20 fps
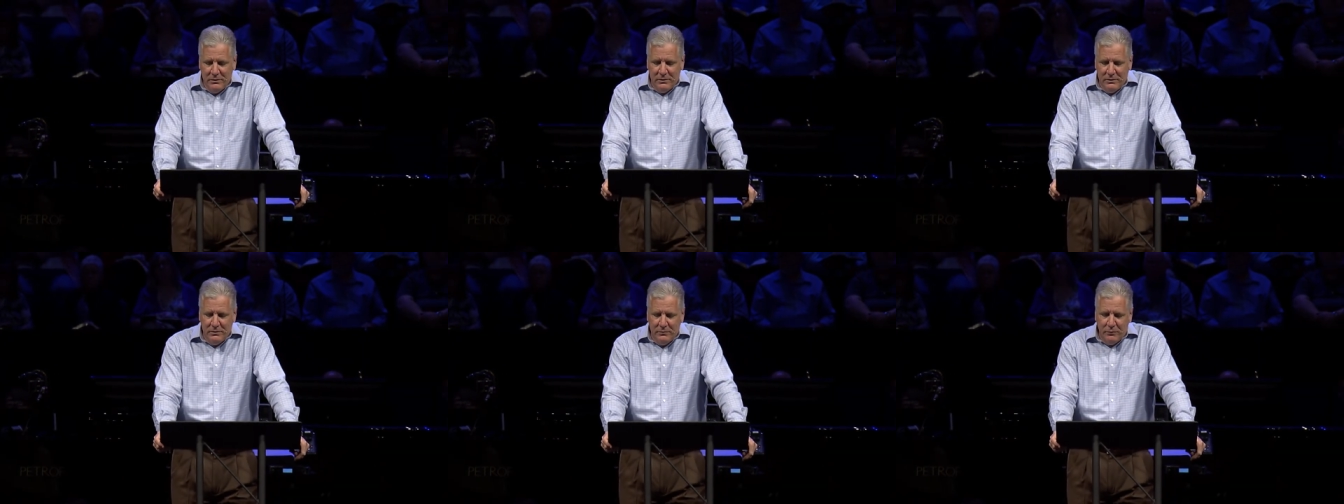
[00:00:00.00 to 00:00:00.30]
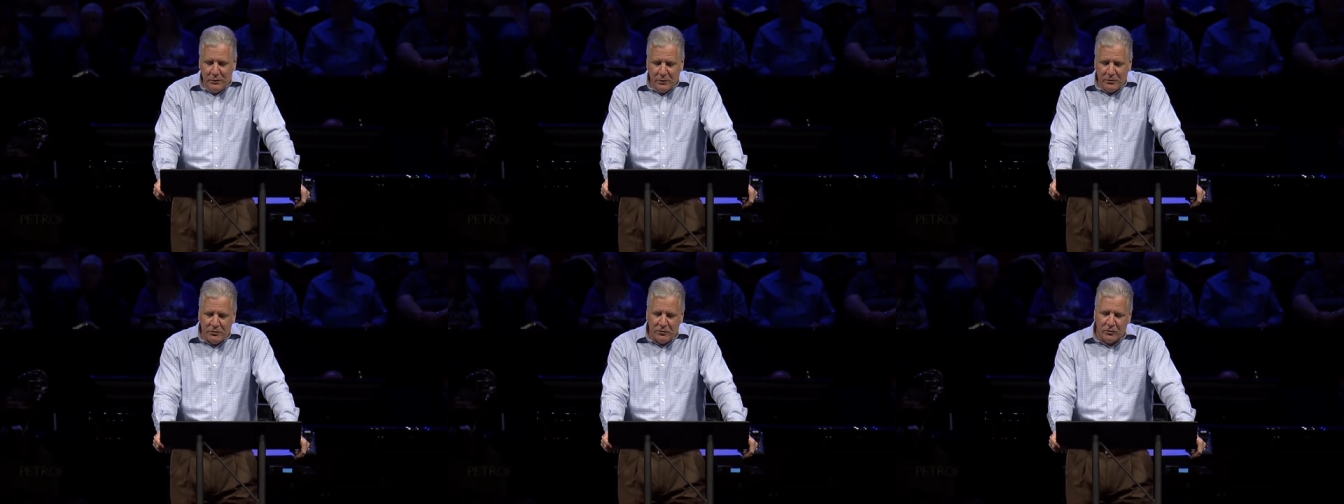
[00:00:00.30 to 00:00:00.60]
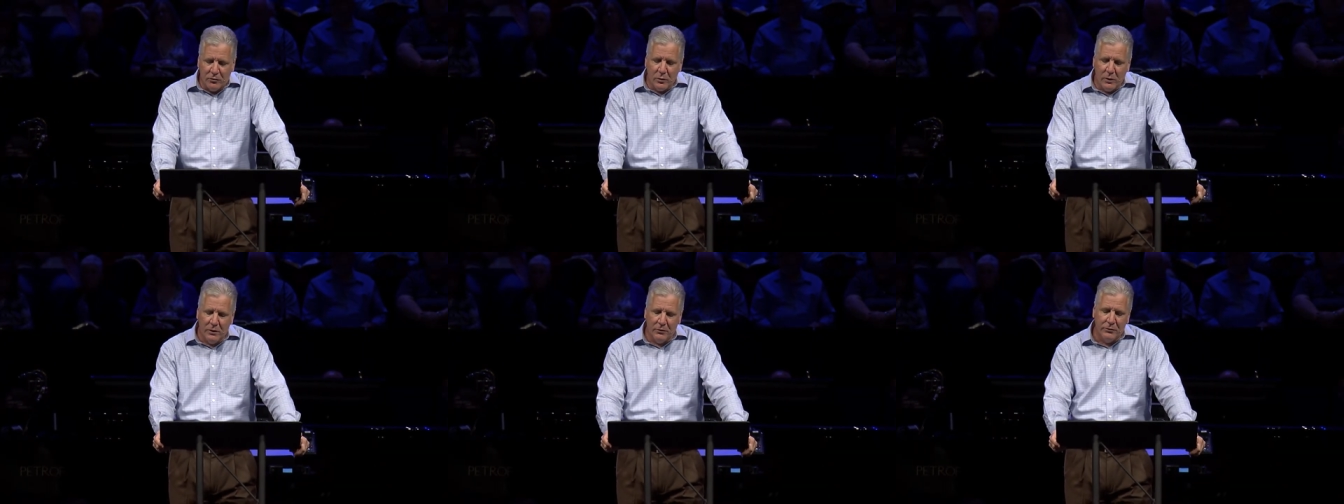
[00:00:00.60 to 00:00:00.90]
In verses
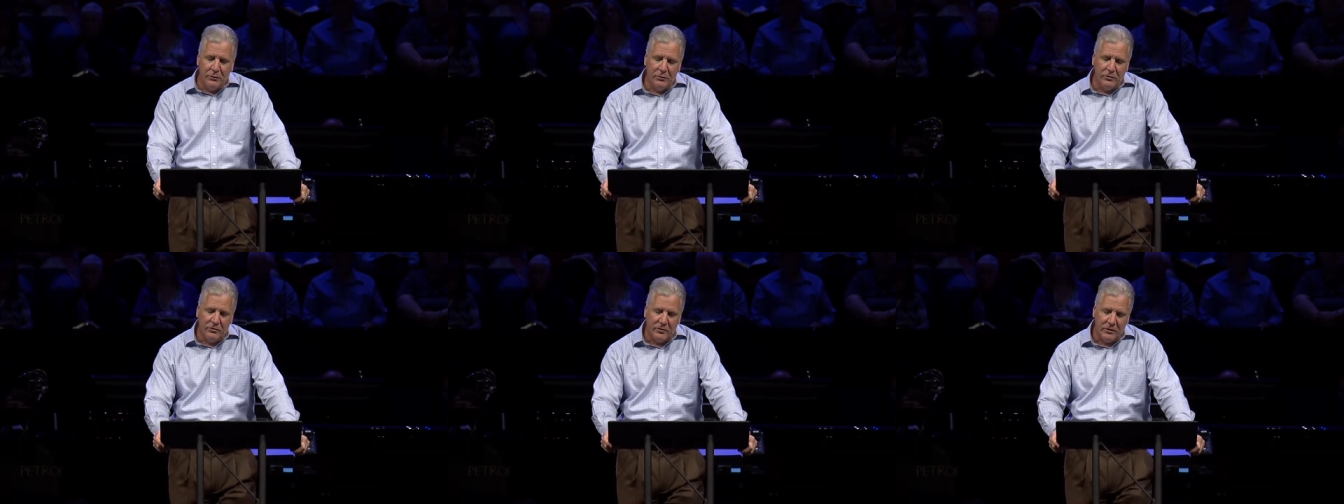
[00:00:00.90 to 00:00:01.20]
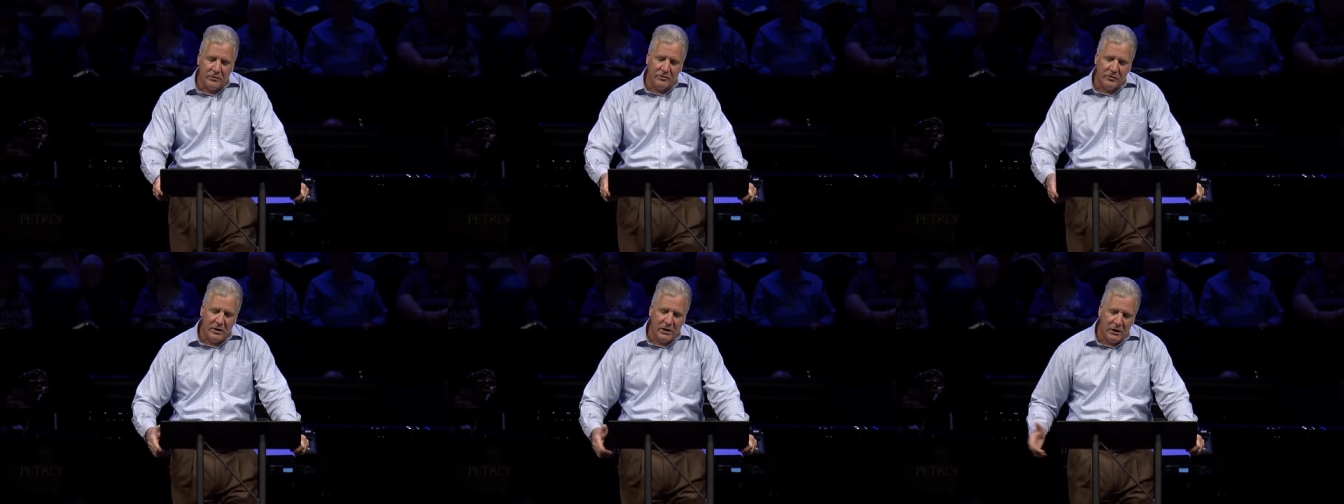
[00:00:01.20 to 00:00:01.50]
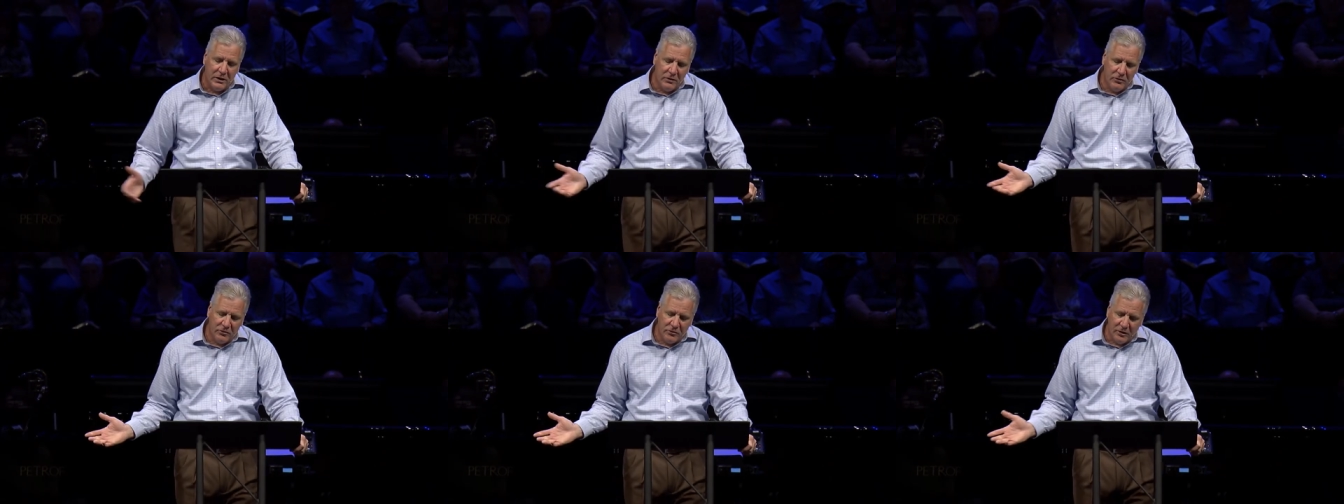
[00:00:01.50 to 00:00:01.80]
12 through
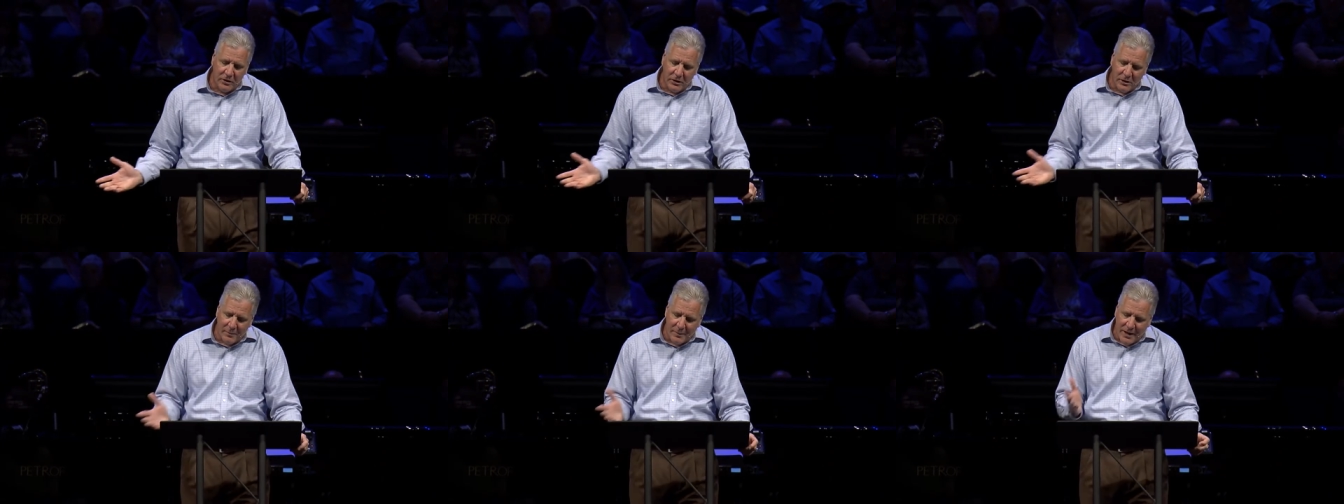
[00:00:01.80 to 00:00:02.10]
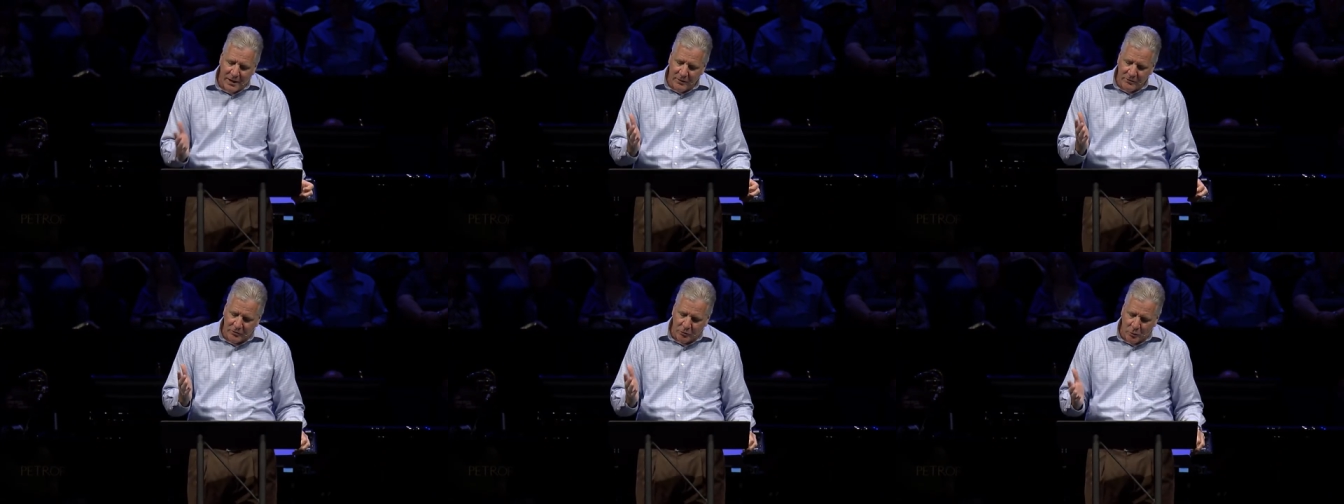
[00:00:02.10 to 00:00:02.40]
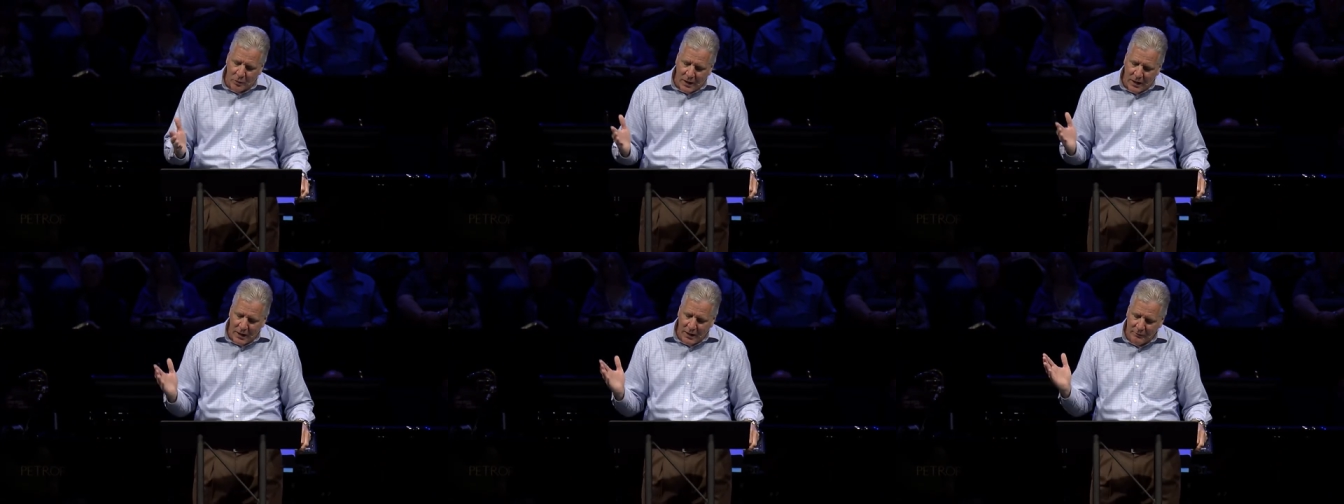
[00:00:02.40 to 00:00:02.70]
16, you see Nehemiah has
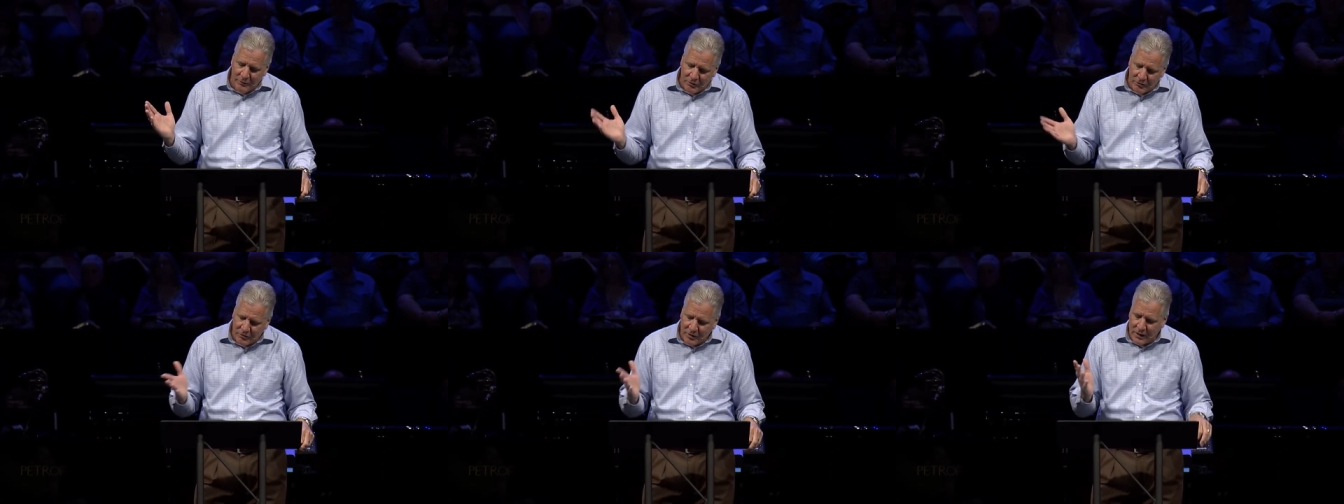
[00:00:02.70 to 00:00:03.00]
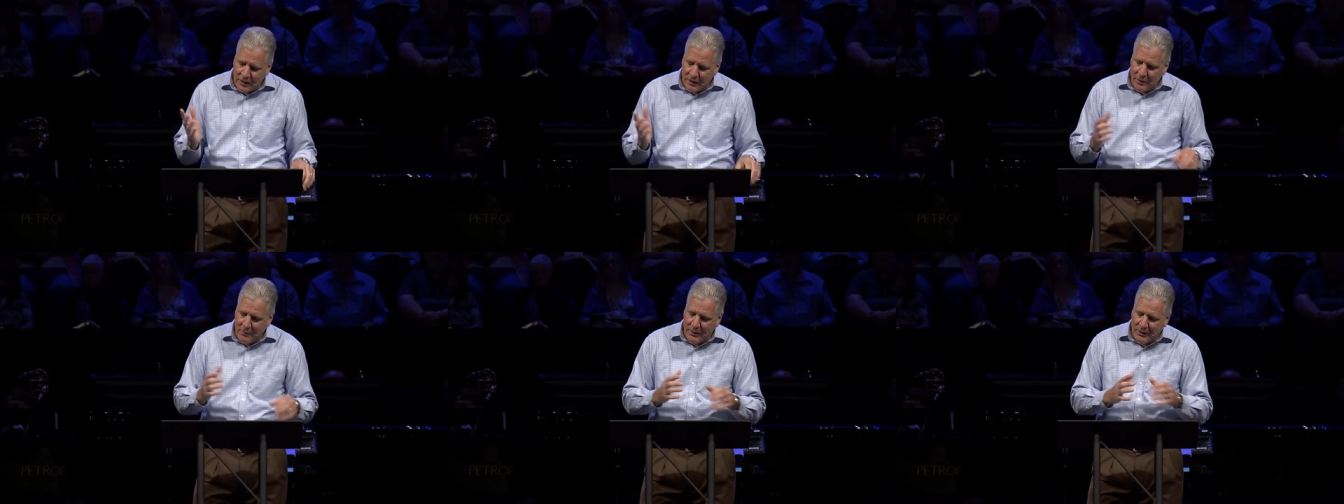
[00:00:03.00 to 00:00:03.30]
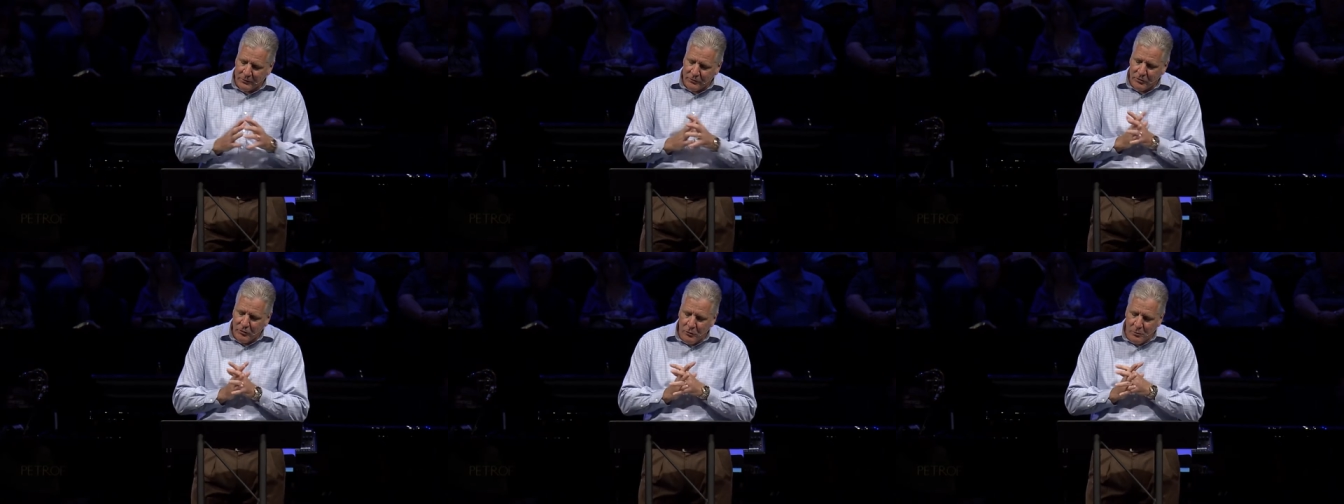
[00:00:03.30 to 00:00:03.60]
arrived. It's taken
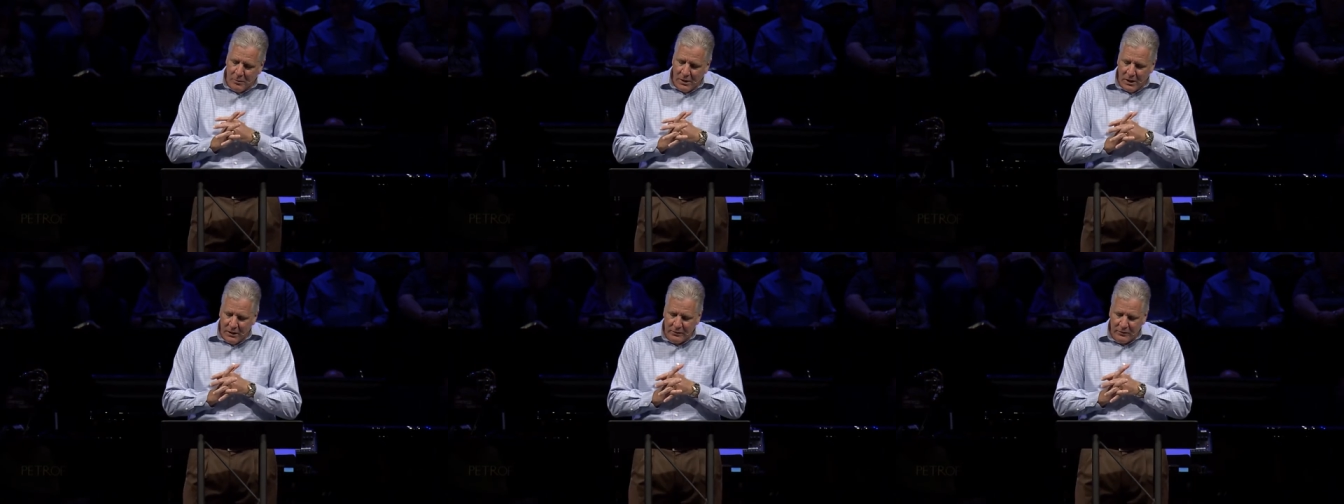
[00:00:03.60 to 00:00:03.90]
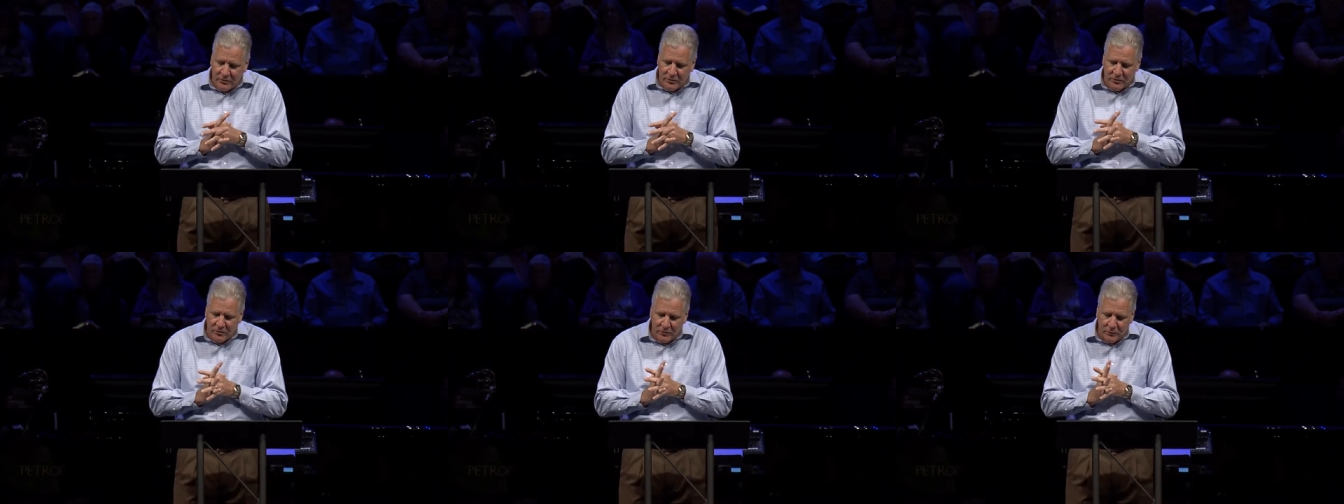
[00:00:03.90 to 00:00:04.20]
about two months.